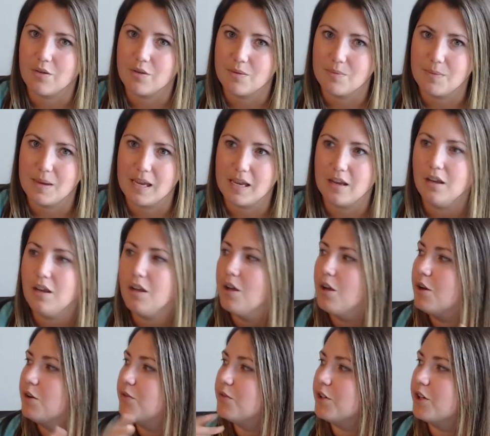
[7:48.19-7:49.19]
with me
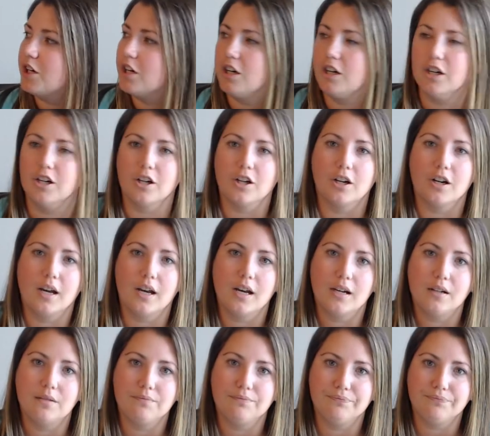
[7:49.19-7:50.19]
for her
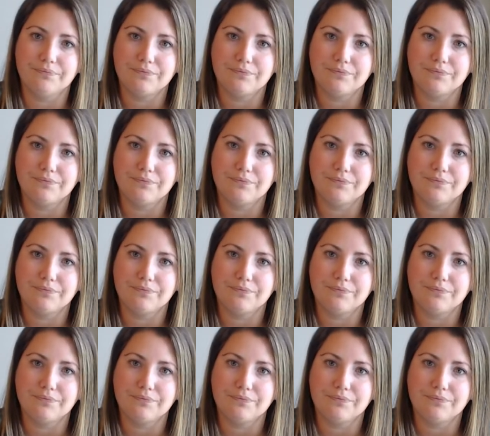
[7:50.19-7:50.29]
um,